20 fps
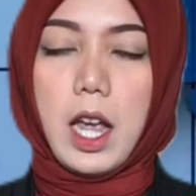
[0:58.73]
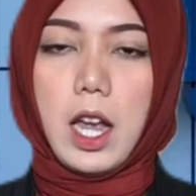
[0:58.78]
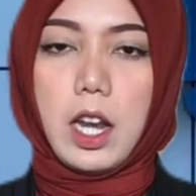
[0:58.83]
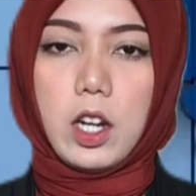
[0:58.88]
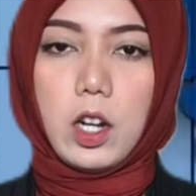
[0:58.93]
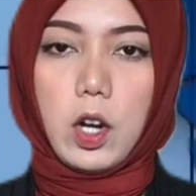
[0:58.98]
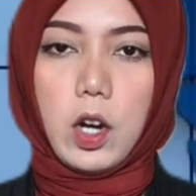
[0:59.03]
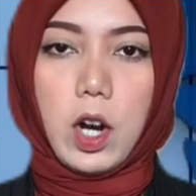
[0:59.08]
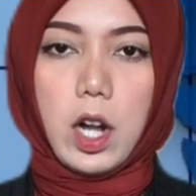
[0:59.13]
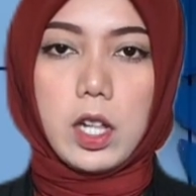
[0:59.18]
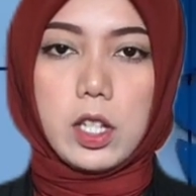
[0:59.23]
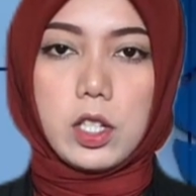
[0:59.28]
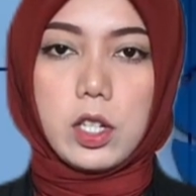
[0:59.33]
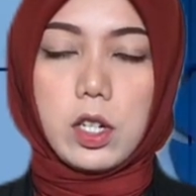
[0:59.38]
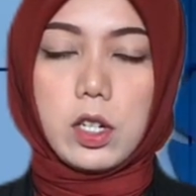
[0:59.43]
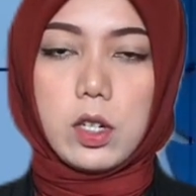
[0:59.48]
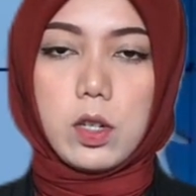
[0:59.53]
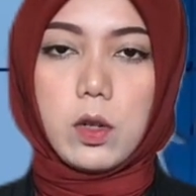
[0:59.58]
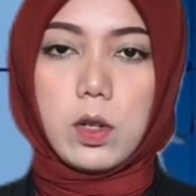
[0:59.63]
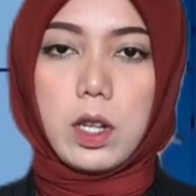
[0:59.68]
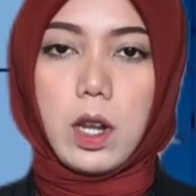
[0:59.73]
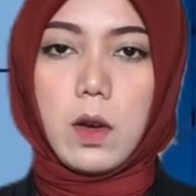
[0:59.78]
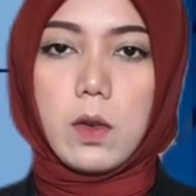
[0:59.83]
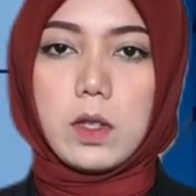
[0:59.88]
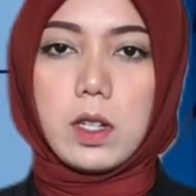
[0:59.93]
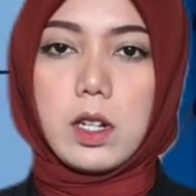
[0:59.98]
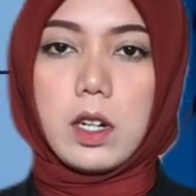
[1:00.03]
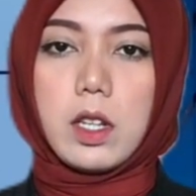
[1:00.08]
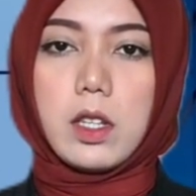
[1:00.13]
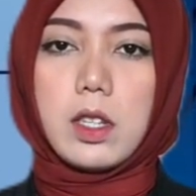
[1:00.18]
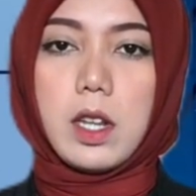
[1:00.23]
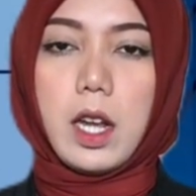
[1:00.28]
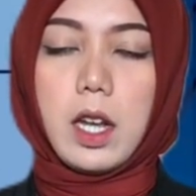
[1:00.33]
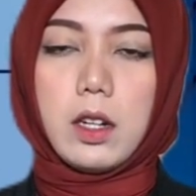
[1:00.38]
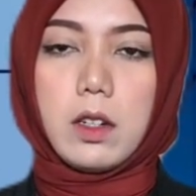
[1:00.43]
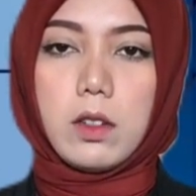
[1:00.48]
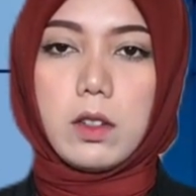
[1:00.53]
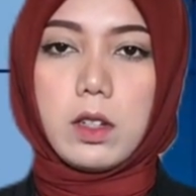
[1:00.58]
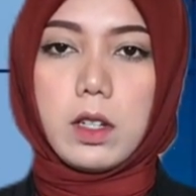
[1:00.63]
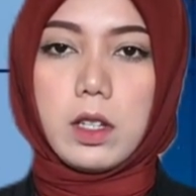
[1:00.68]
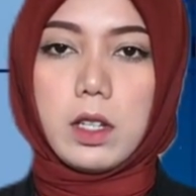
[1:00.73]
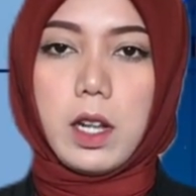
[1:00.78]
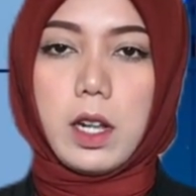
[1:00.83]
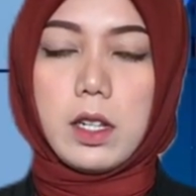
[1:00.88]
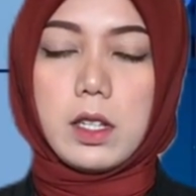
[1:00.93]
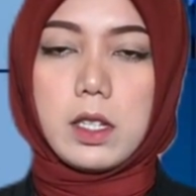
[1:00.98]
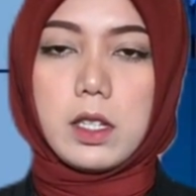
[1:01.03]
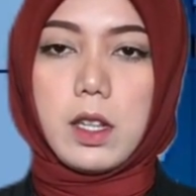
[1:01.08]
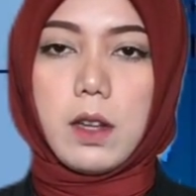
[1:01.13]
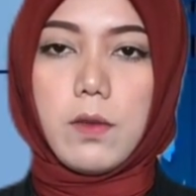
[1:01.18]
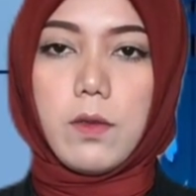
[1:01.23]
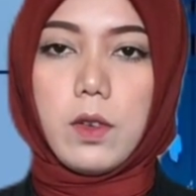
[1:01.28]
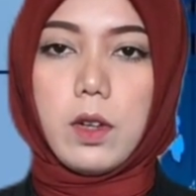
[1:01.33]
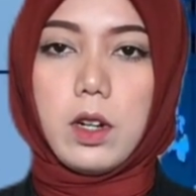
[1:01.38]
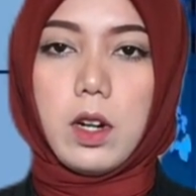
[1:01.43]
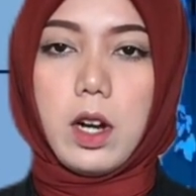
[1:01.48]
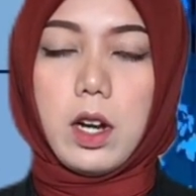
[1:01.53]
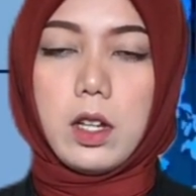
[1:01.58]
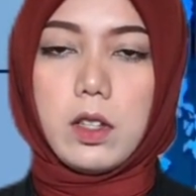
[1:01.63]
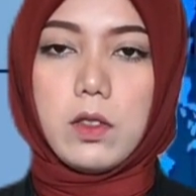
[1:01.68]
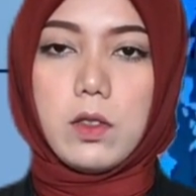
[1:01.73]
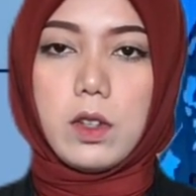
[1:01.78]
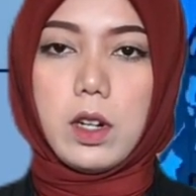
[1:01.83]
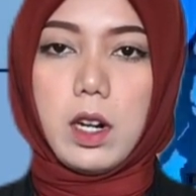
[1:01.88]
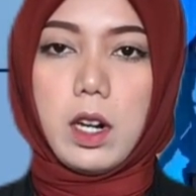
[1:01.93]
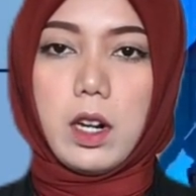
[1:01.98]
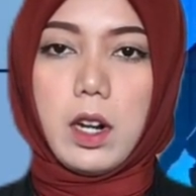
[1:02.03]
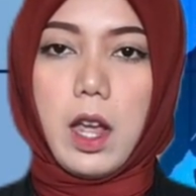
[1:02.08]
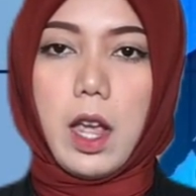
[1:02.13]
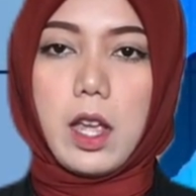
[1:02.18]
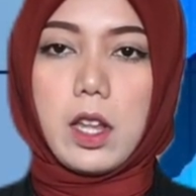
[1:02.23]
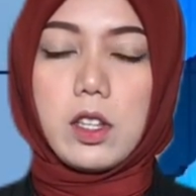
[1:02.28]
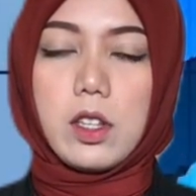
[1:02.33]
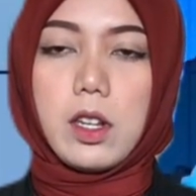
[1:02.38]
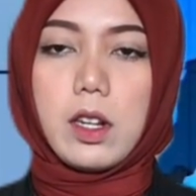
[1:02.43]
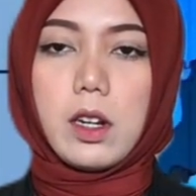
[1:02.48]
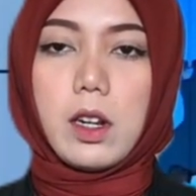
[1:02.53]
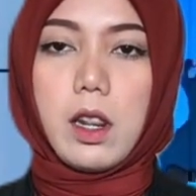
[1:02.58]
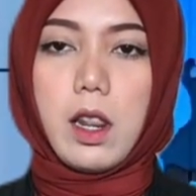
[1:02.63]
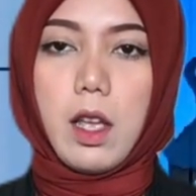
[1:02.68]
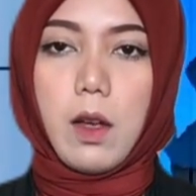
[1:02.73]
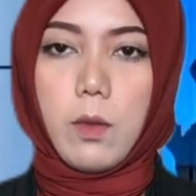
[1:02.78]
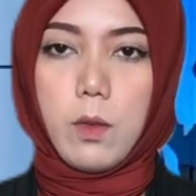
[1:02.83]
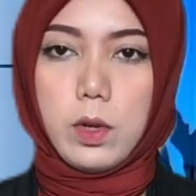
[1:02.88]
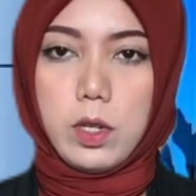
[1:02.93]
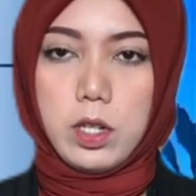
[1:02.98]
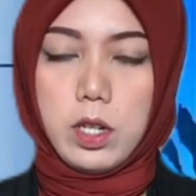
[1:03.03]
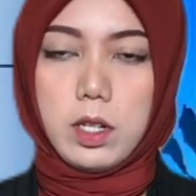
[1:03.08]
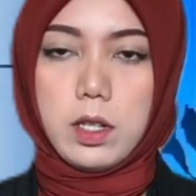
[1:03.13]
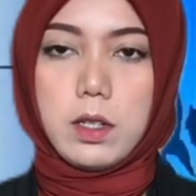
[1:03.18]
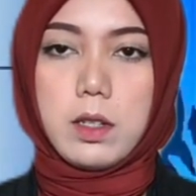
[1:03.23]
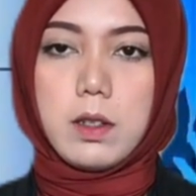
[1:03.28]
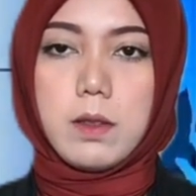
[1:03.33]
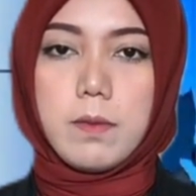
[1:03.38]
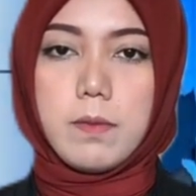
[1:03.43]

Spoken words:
and Culture 2010 total 718 languages.